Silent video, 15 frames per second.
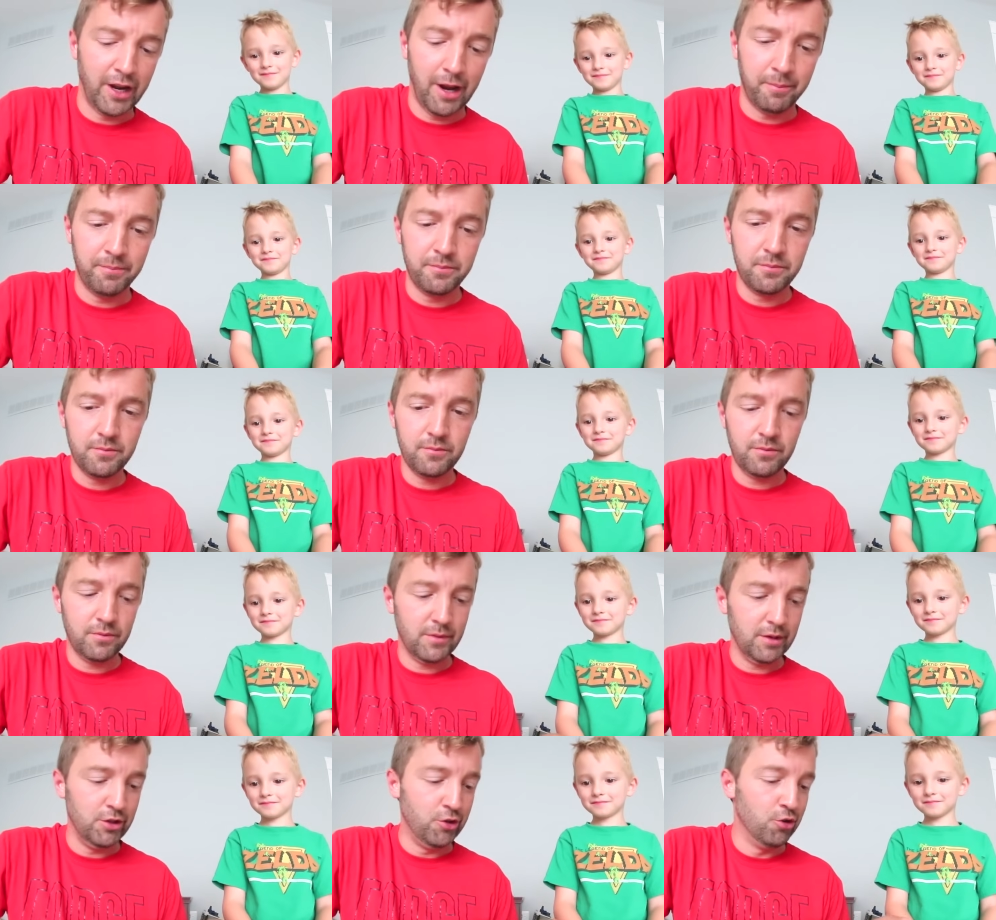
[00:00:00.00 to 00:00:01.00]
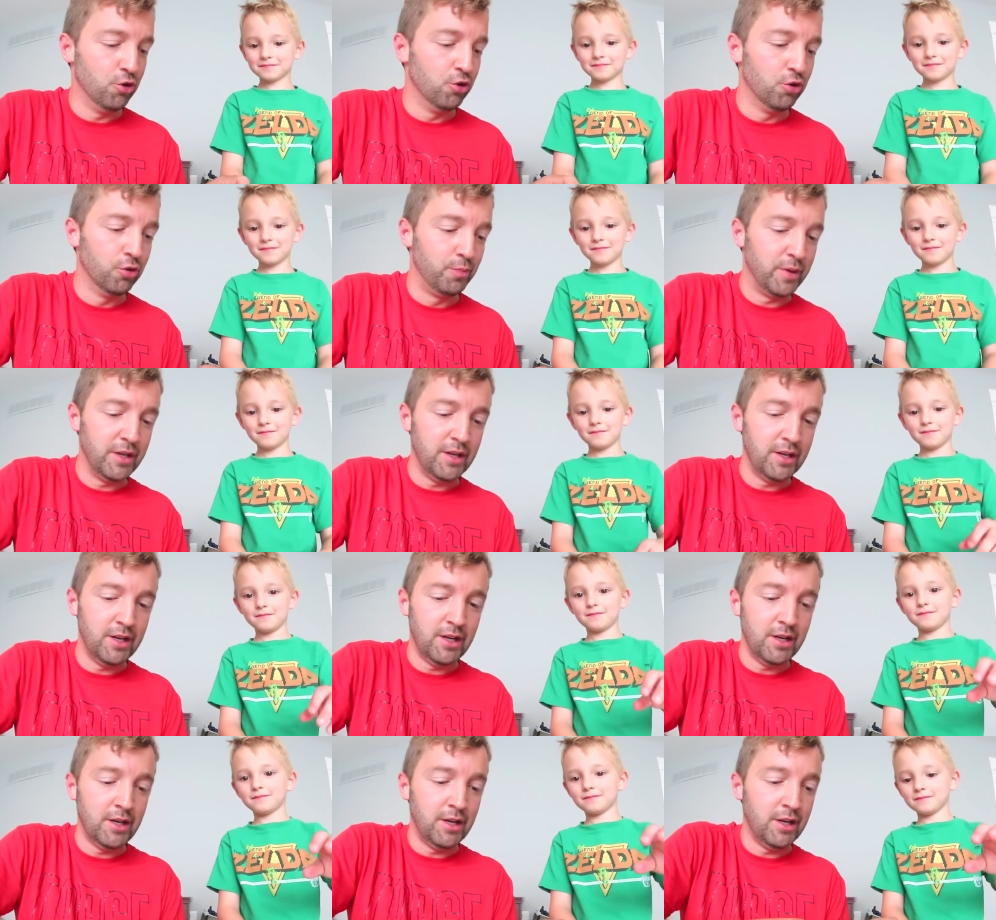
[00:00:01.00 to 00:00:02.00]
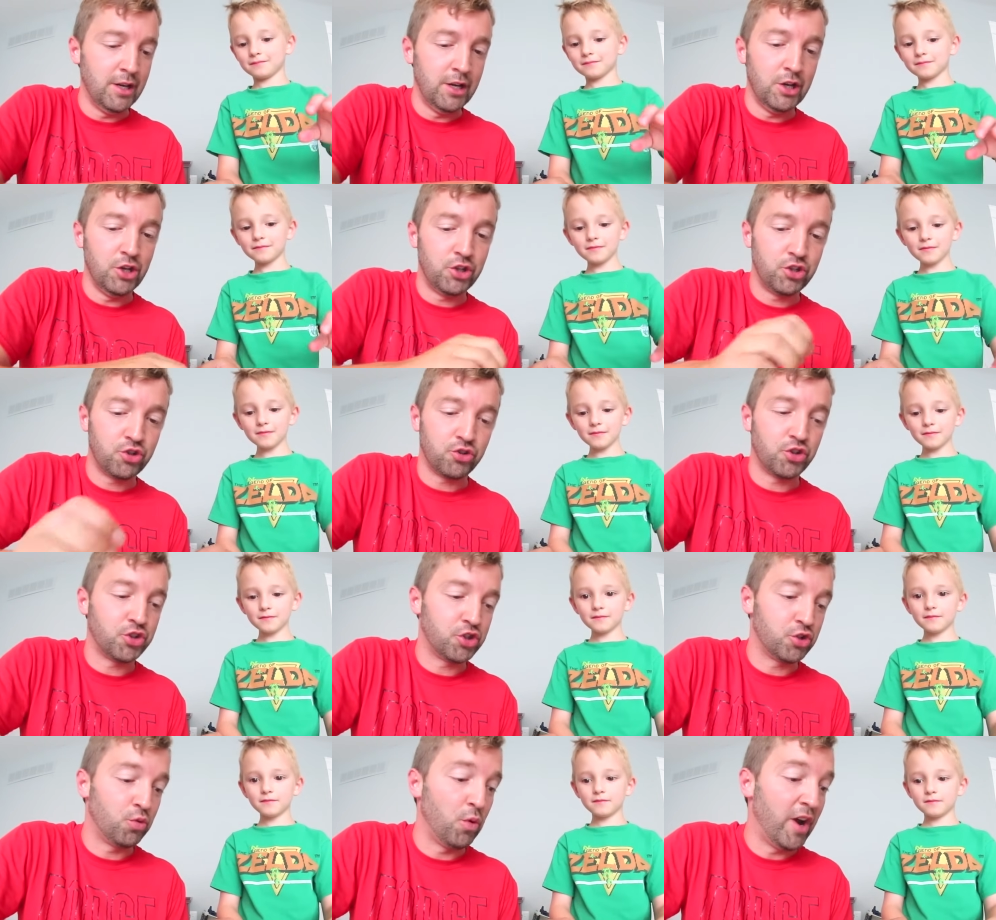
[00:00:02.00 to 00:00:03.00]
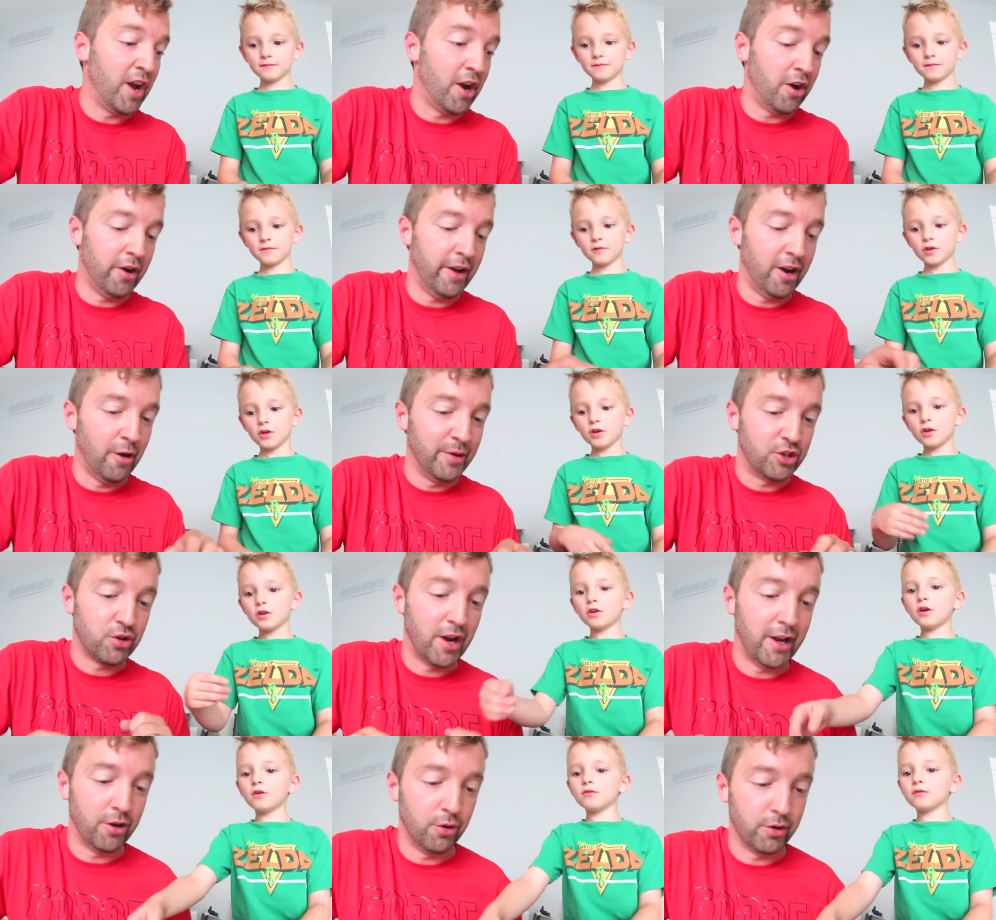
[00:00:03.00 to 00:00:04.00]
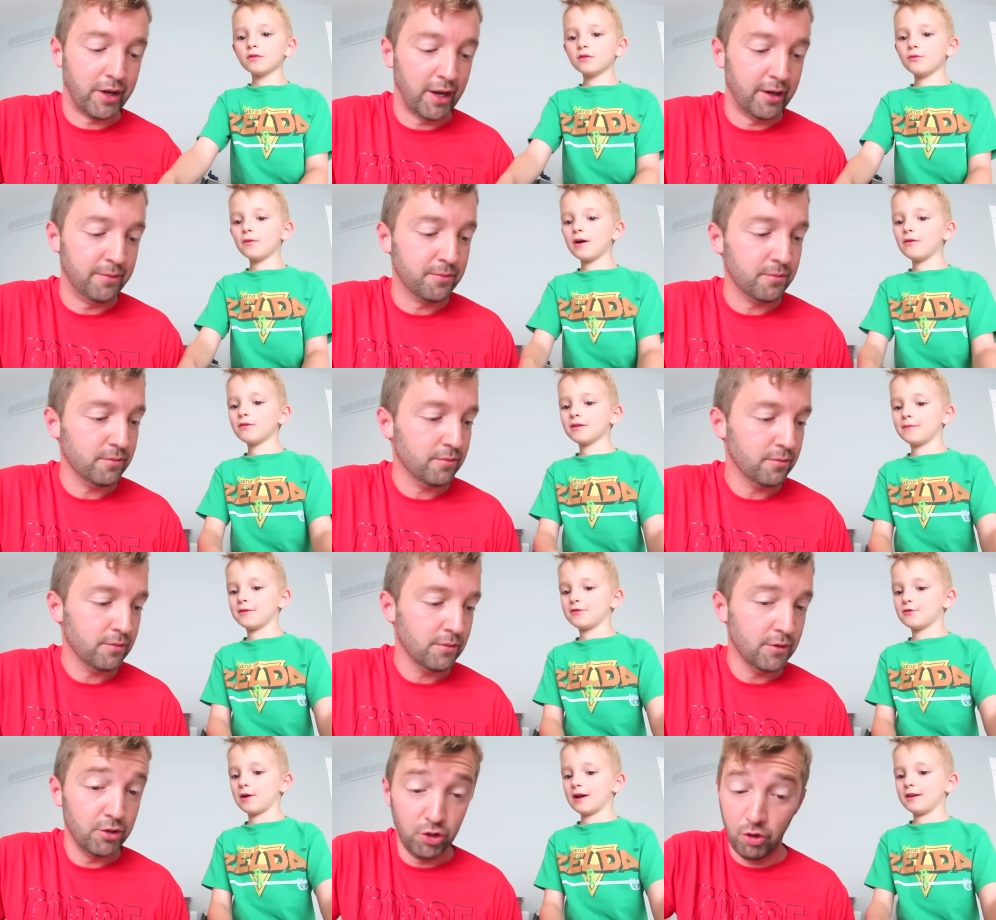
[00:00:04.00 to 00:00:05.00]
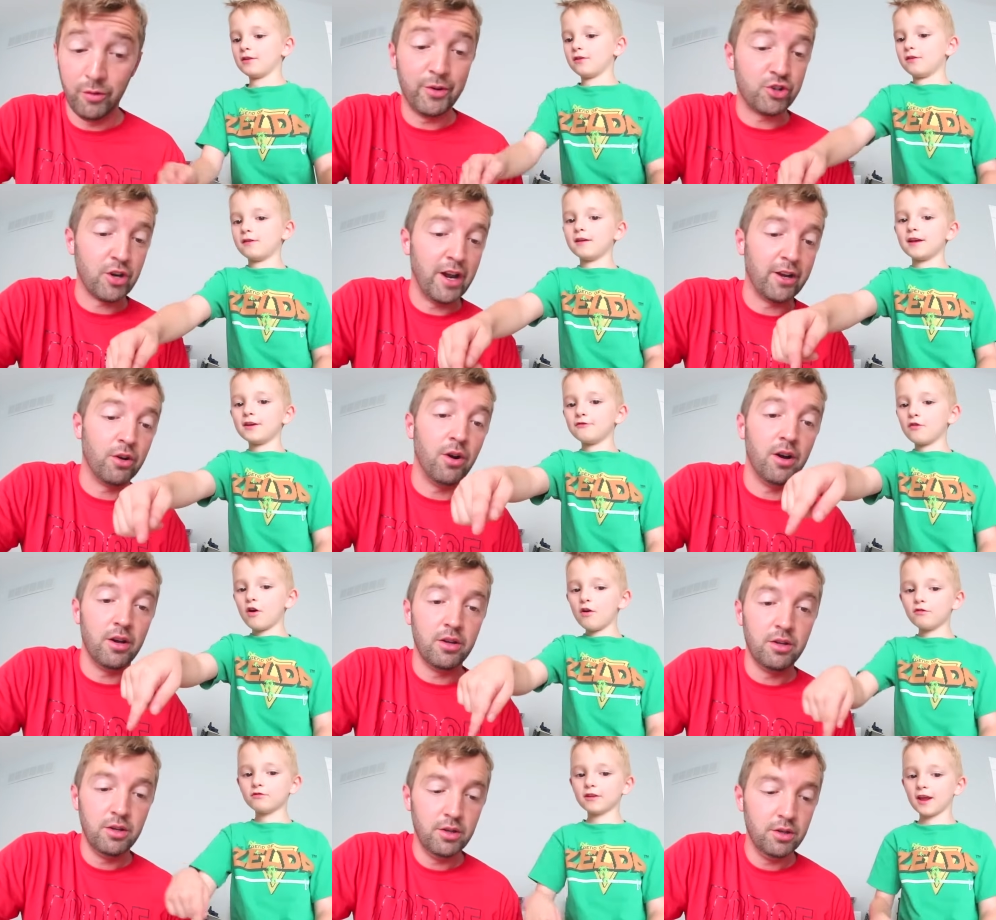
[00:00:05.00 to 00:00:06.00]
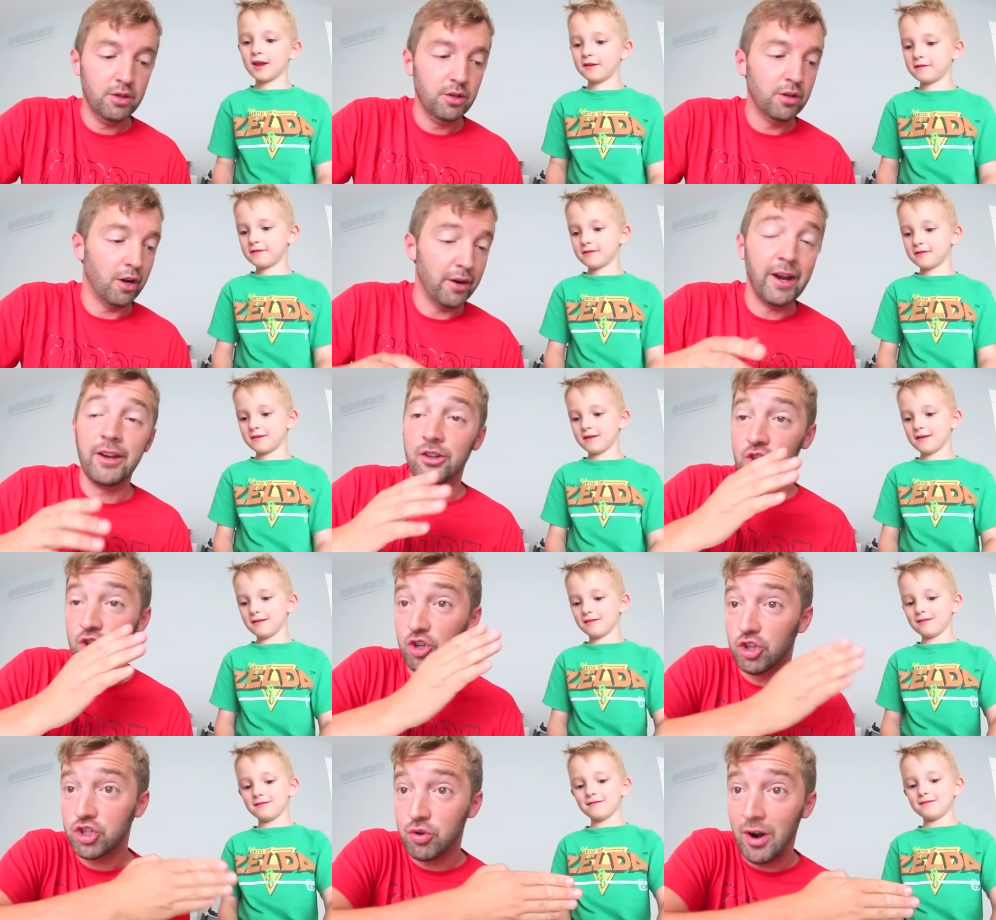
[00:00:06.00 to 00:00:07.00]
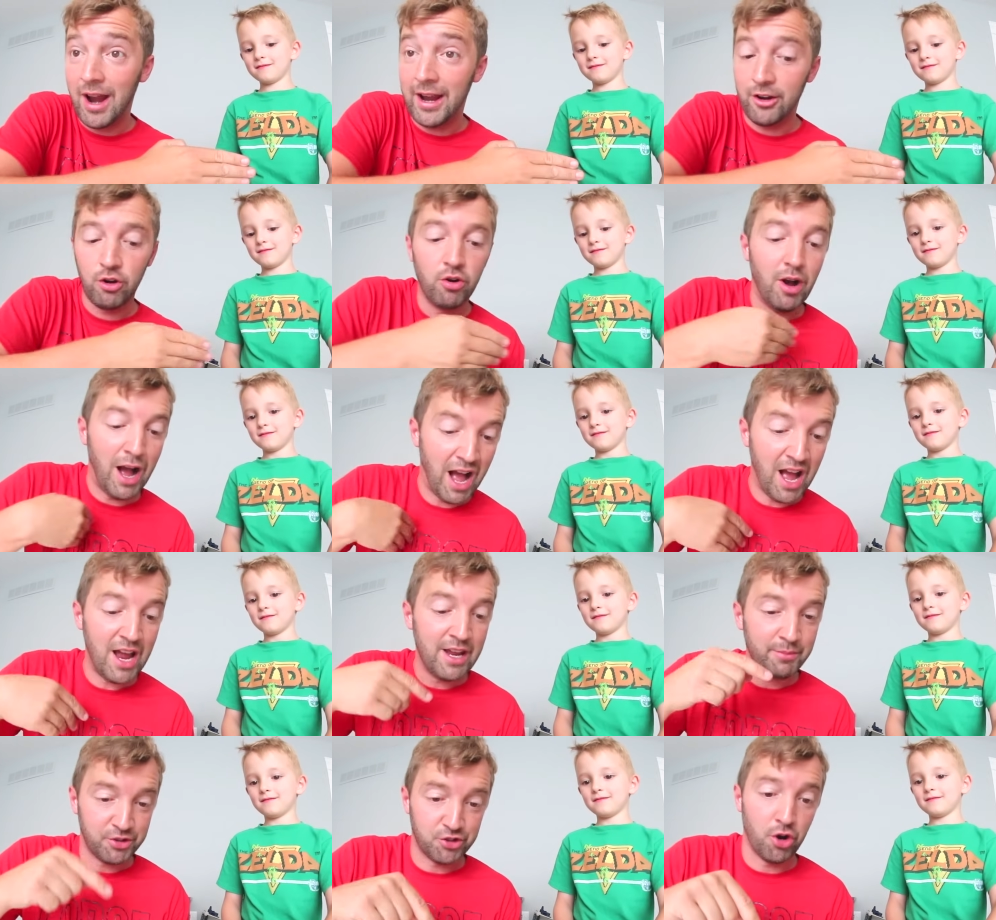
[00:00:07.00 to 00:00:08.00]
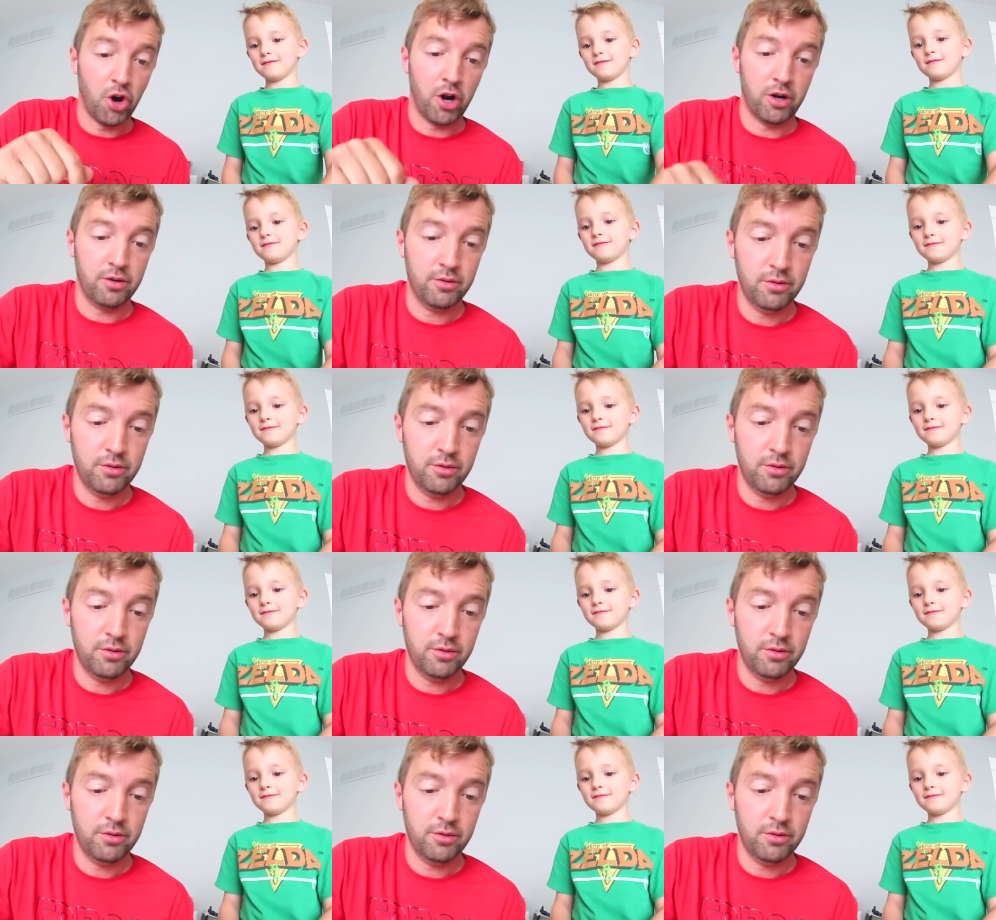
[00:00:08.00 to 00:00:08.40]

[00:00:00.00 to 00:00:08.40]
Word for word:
Speaker 1: game. You'll be square and I'll be triangle, okay?
Speaker 2: I want to be
Speaker 1: triangle. You want to be triangle? All right, you're triangle. I am star.